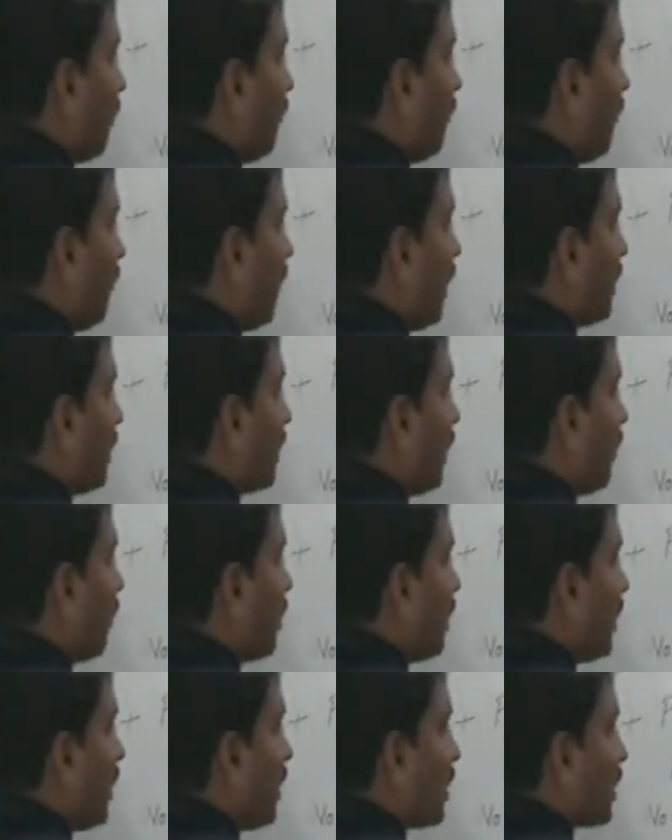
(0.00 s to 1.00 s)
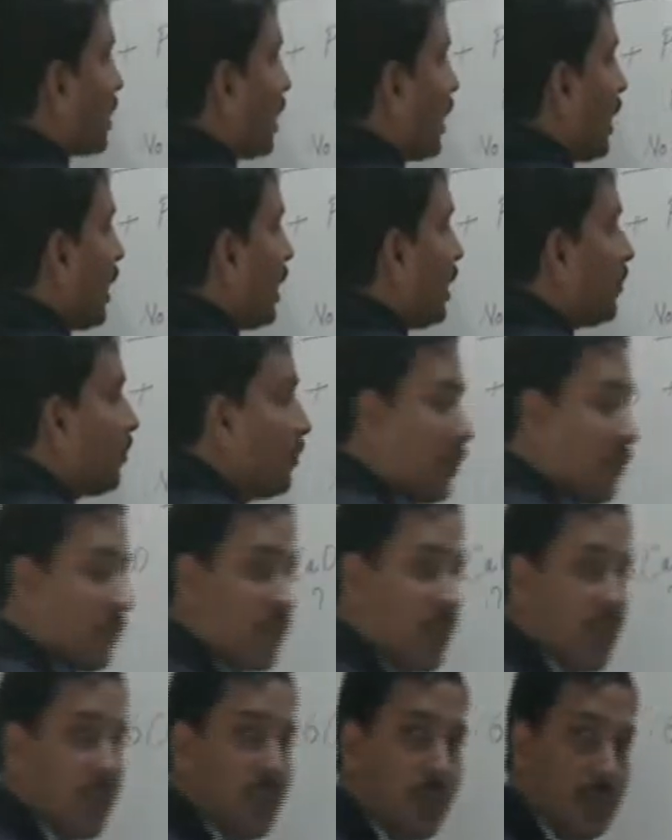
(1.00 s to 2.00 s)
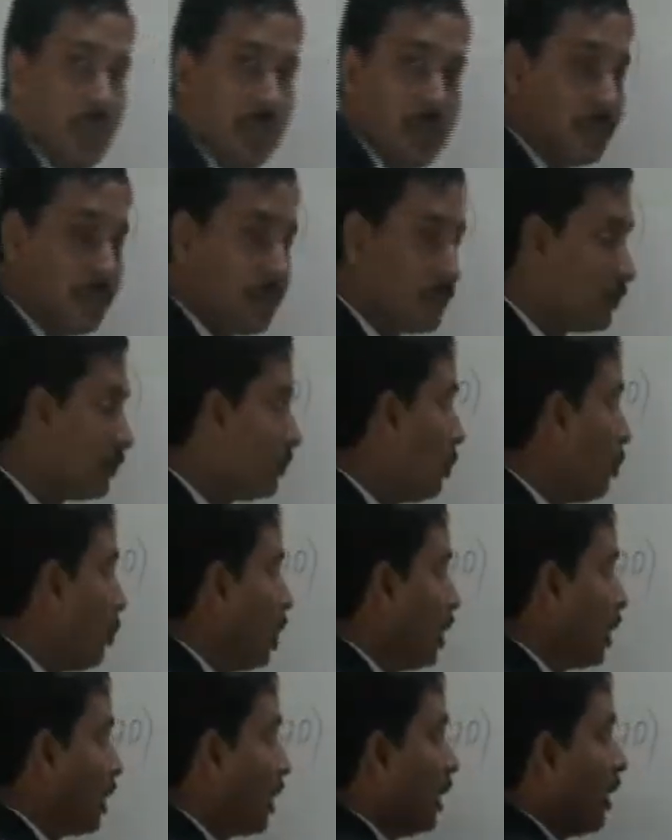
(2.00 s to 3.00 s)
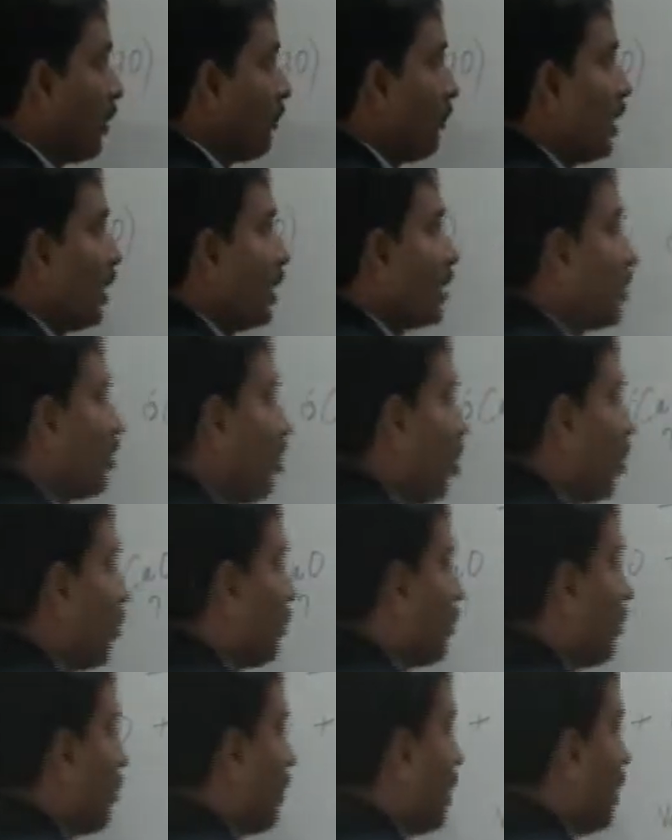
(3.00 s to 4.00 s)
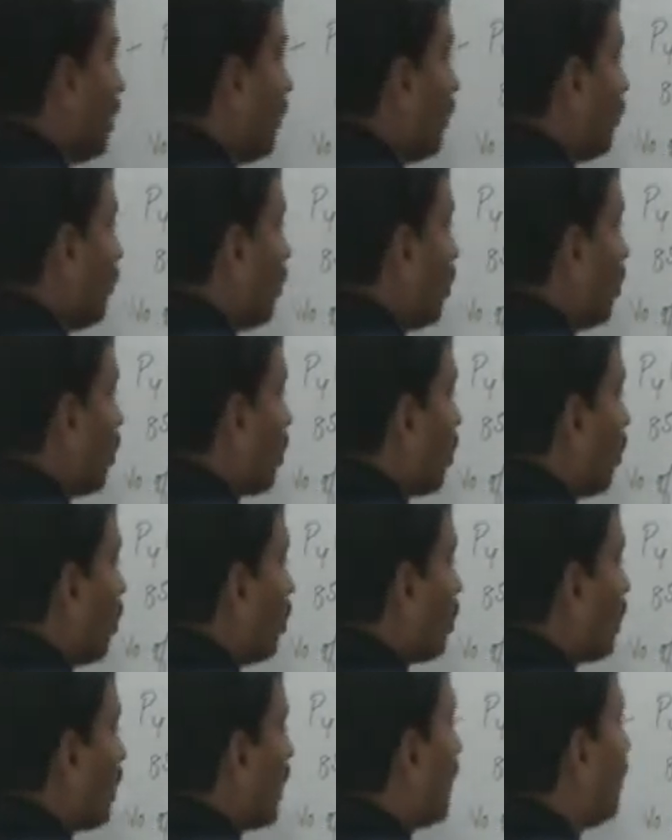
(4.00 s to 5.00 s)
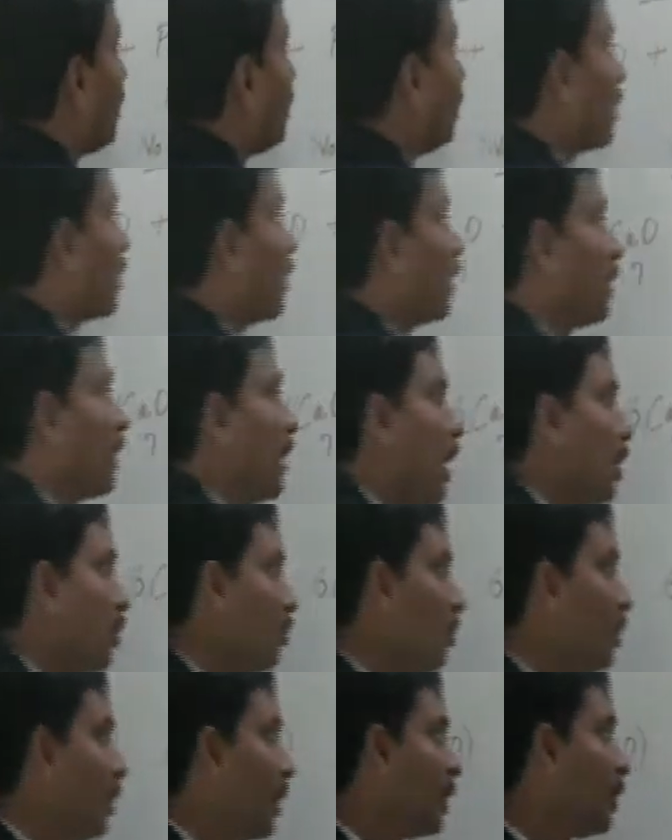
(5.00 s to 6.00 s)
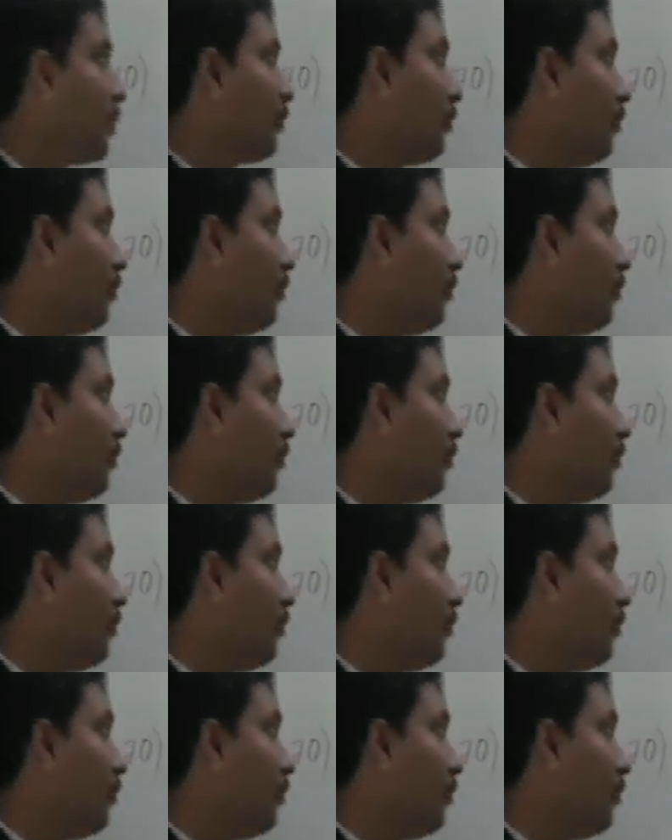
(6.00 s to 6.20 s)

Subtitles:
weight given is 852. Molecular weight of P4O10 you can calculate